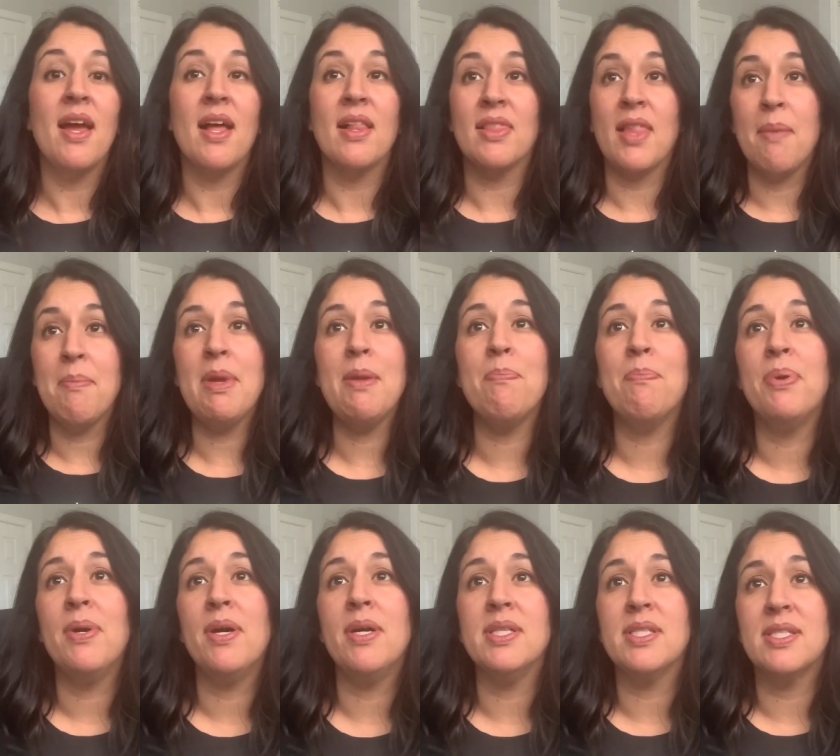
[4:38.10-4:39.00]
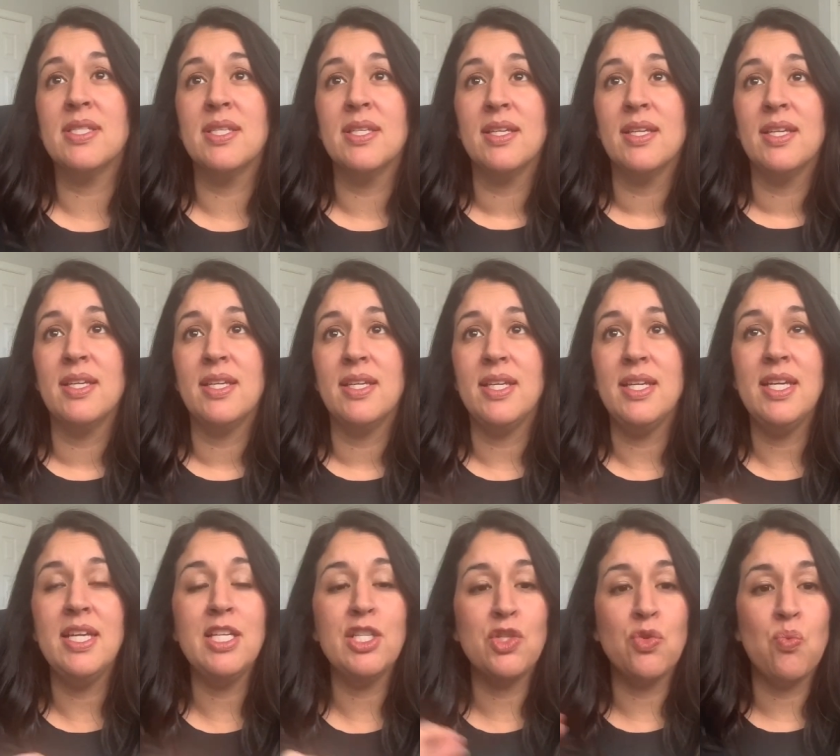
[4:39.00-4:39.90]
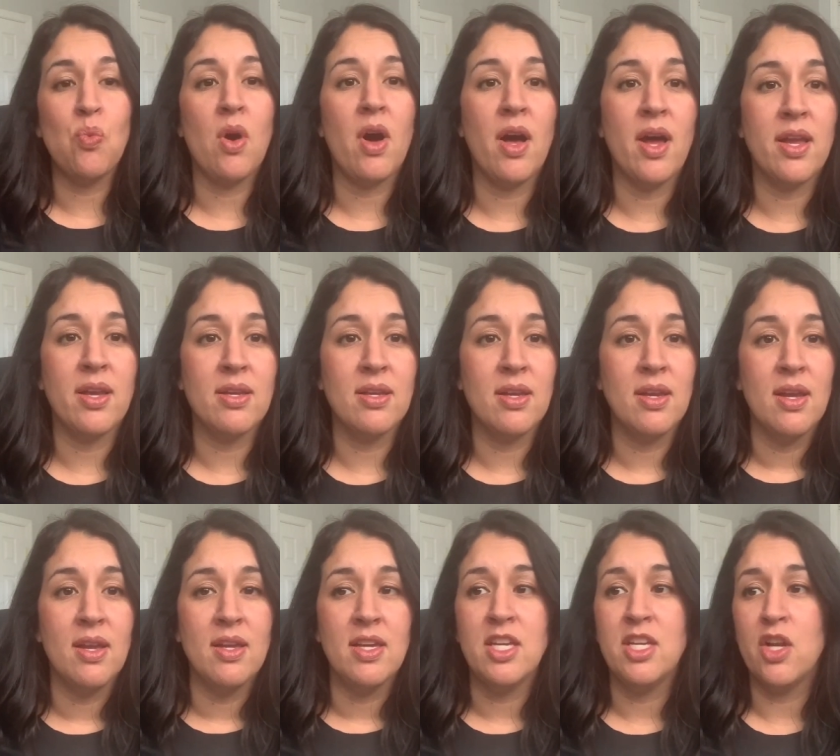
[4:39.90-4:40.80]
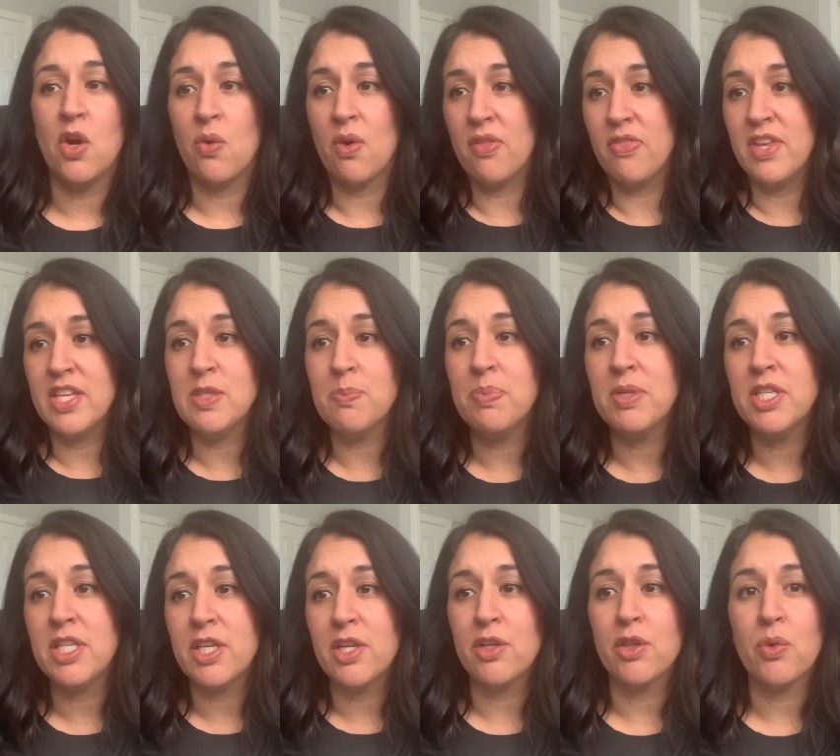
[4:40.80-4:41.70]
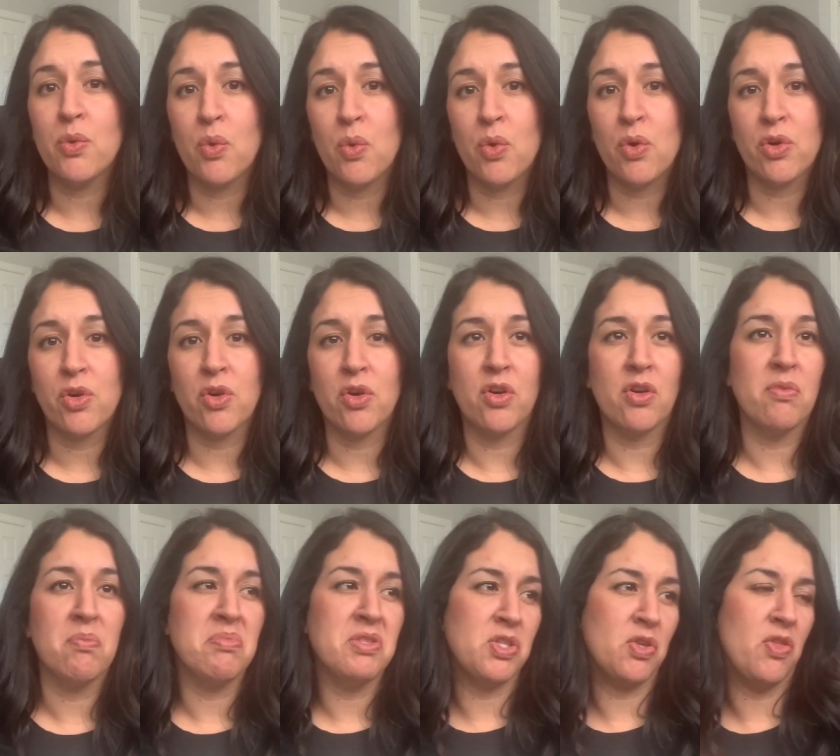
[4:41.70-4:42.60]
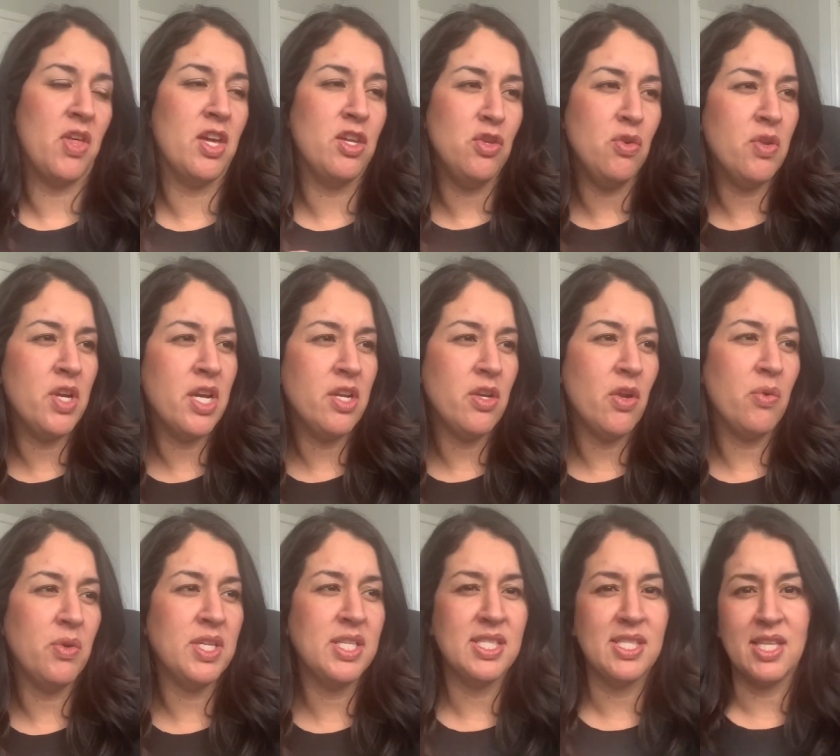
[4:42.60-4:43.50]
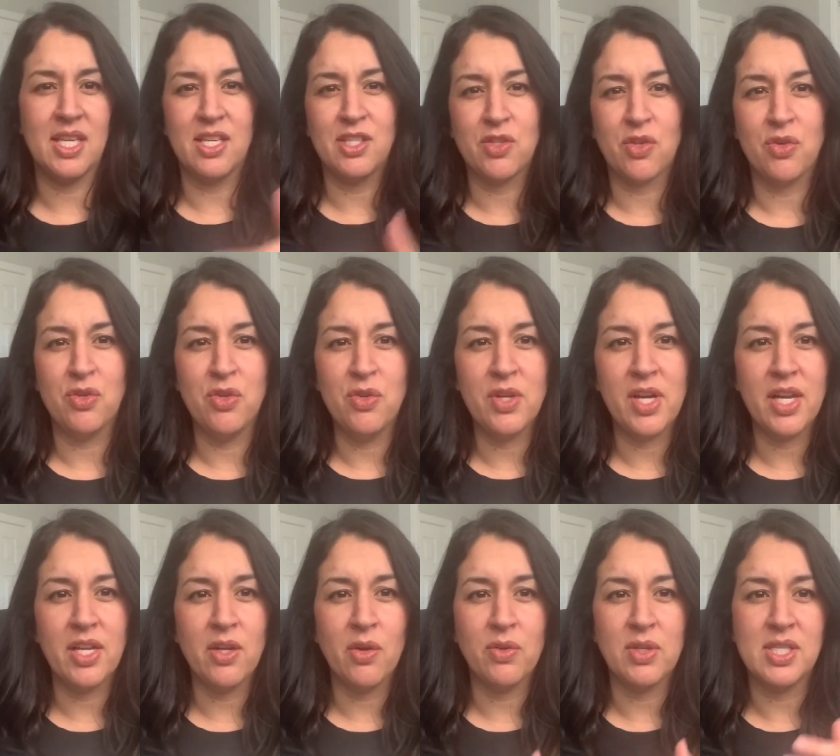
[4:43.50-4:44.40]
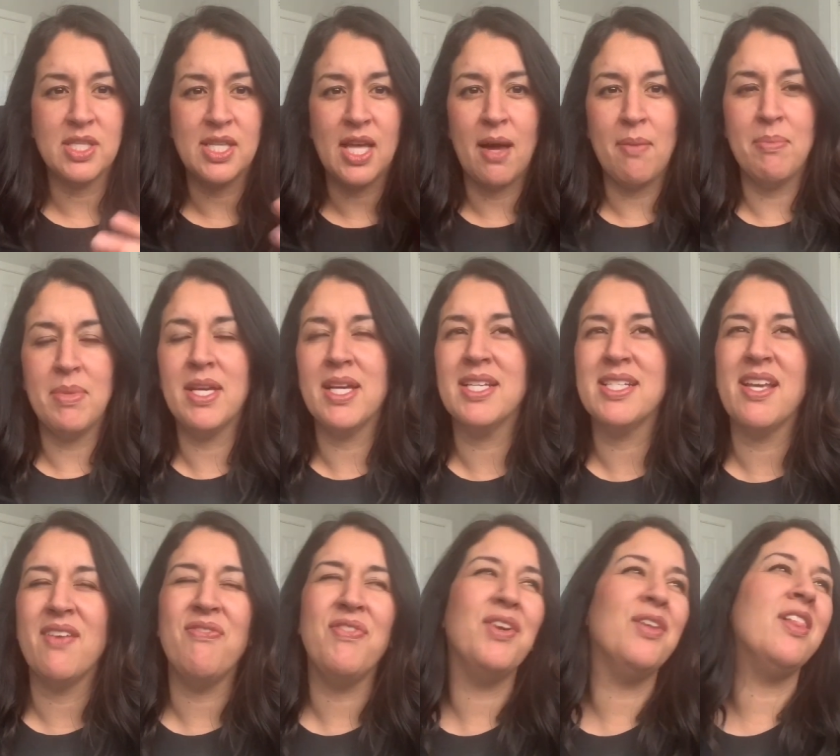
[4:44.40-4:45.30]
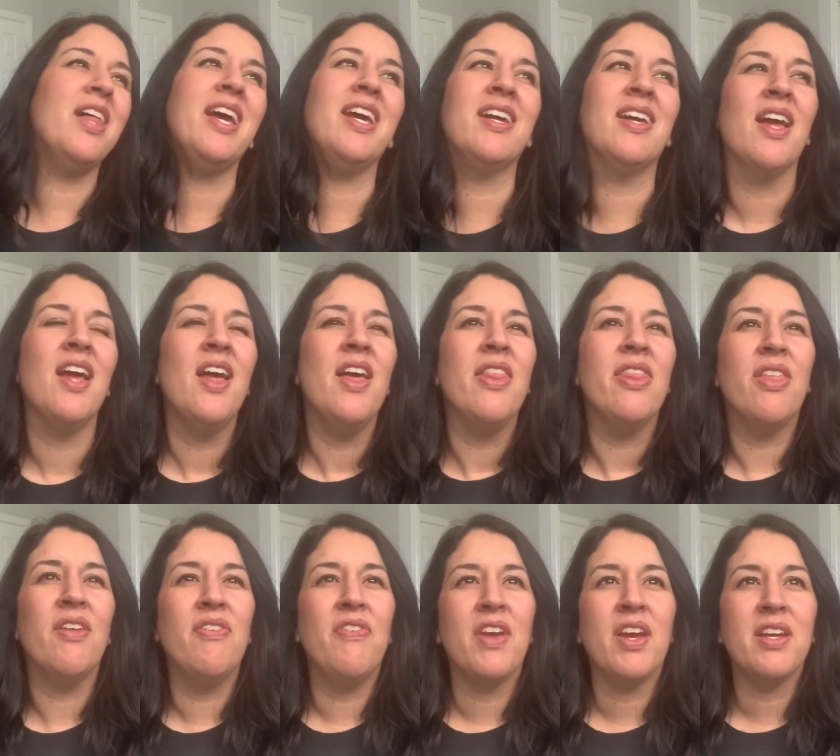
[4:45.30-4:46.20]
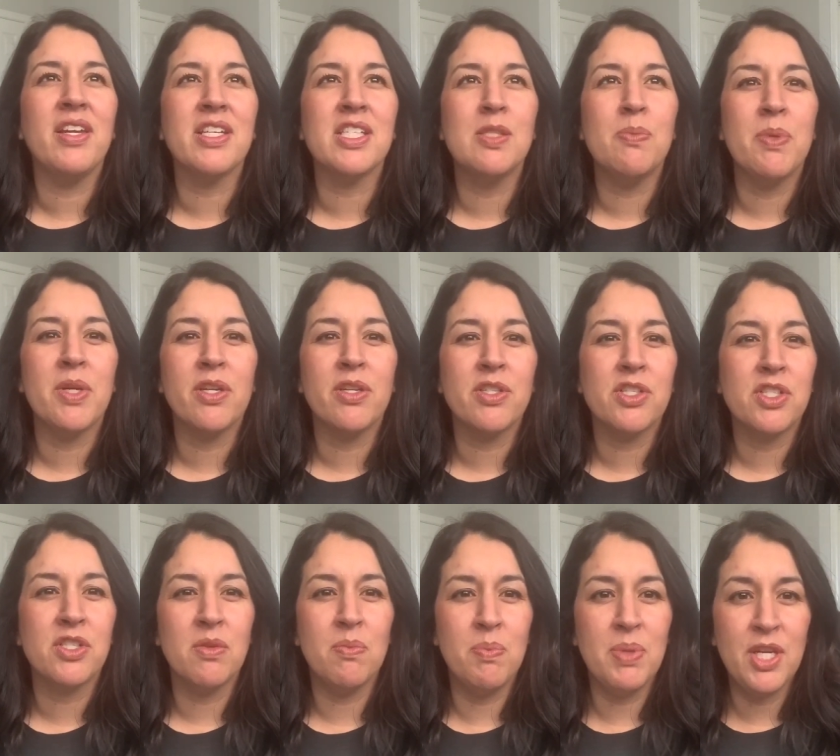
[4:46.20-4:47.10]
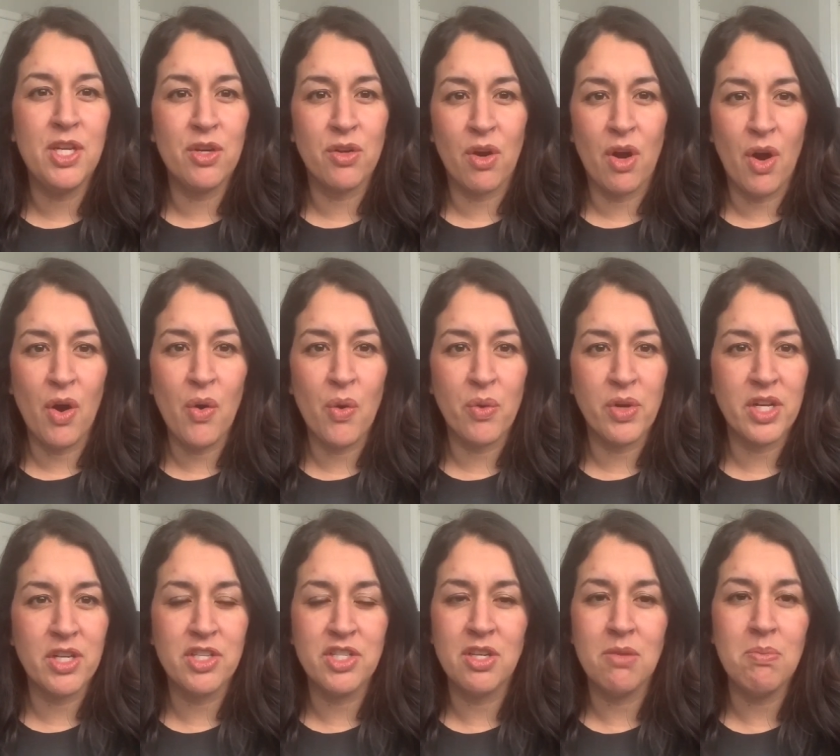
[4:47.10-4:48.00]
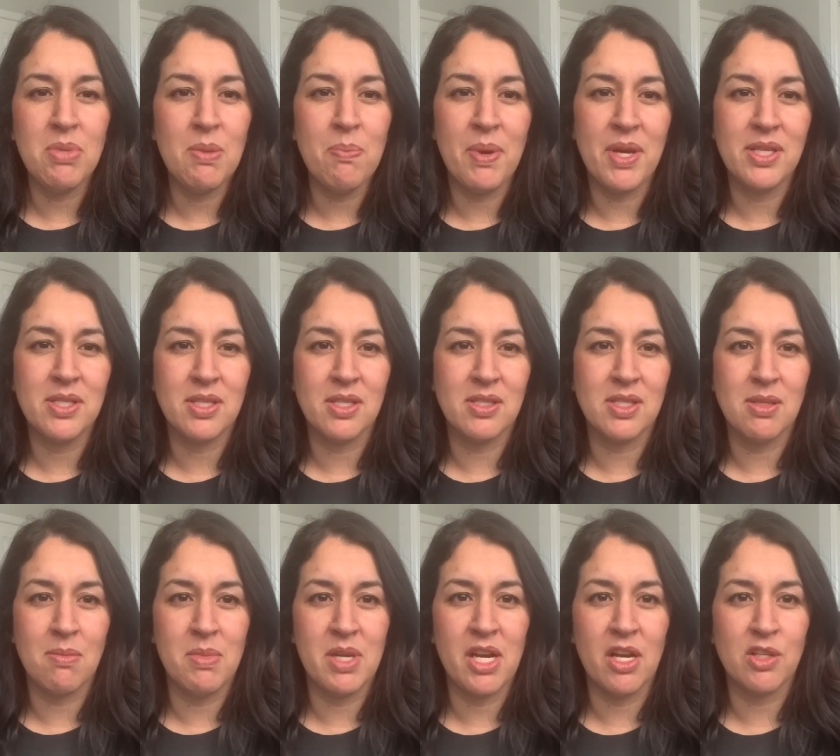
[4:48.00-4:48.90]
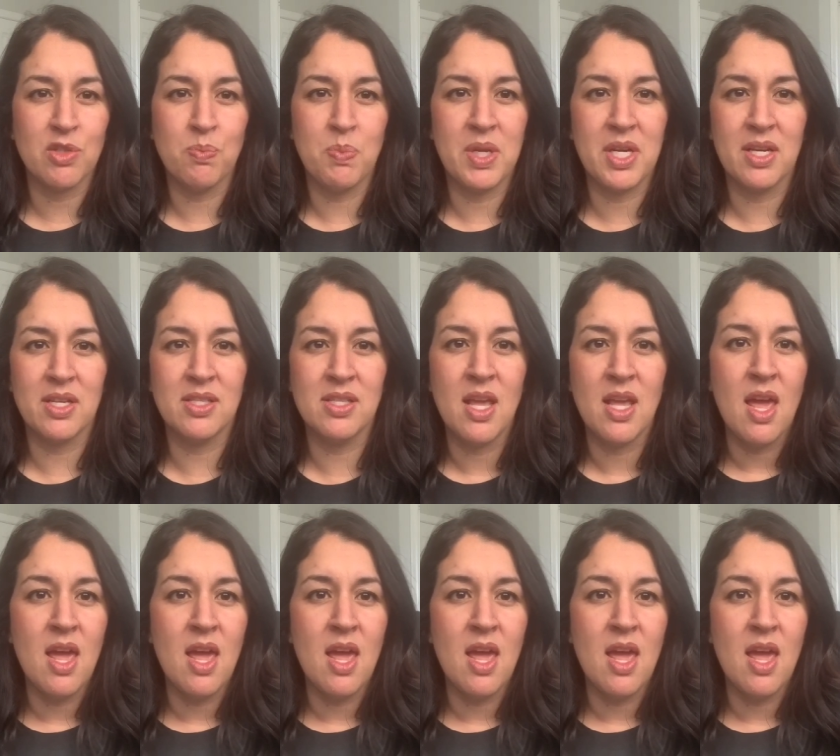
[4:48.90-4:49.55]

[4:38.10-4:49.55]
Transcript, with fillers: let me put each one, you know, in this particular order so that you can notice this or you can notice that because I feel like the fan experience should be your own. It shouldn't be based on somebody else because